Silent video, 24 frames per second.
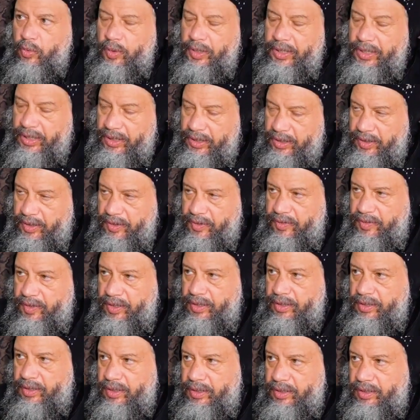When he
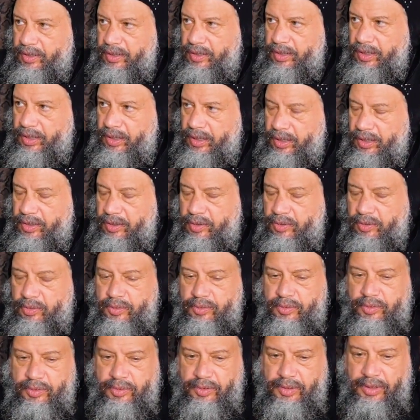descended
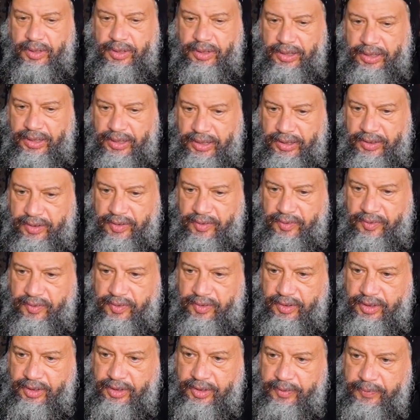into
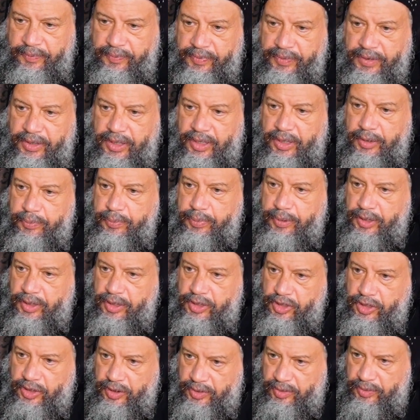Hades, he
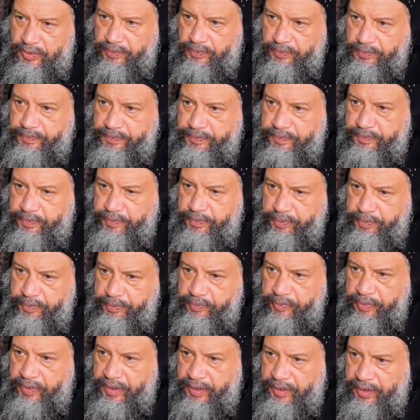preached
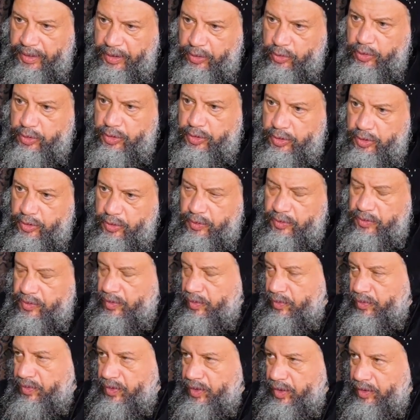the good
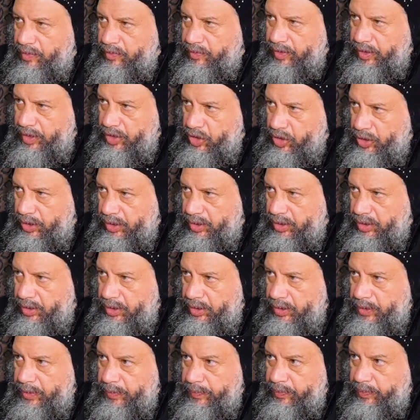news of salvation
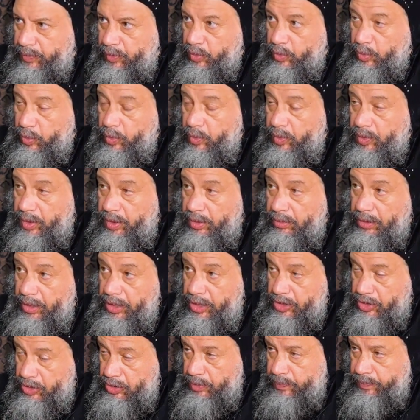to the
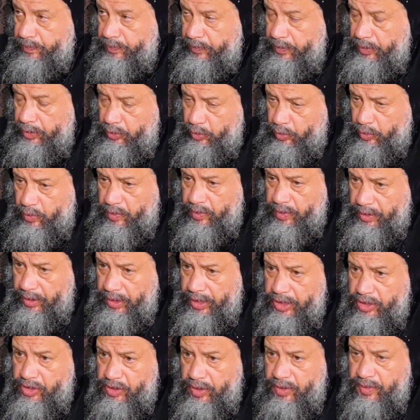right to the
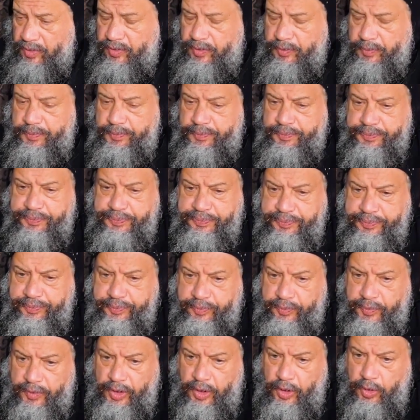righteous
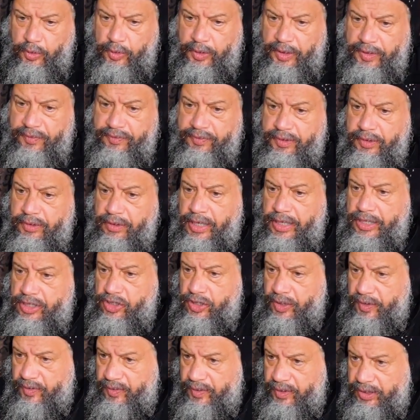who lived
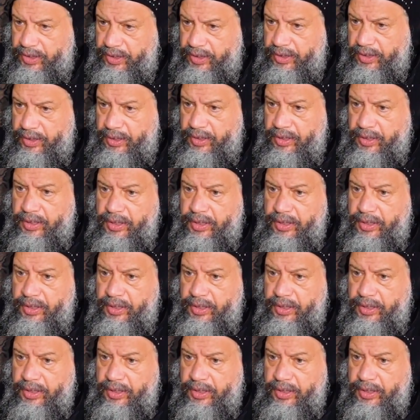righteously